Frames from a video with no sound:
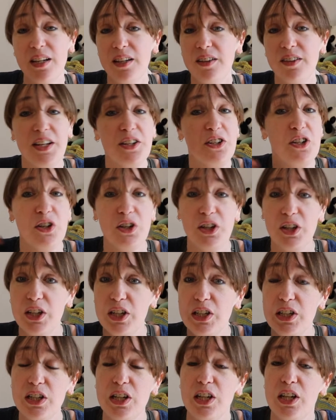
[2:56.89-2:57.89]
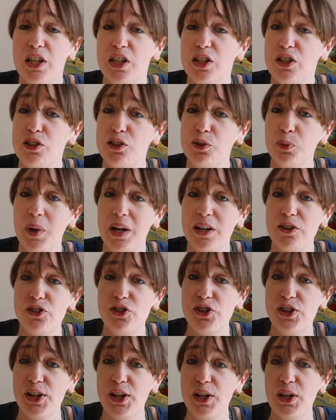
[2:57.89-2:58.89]
then you can switch
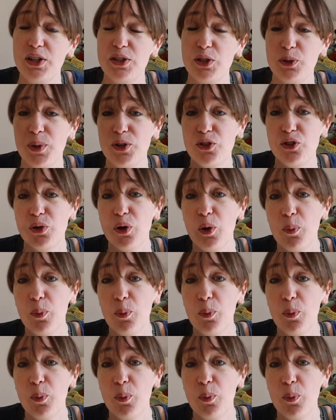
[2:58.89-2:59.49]
to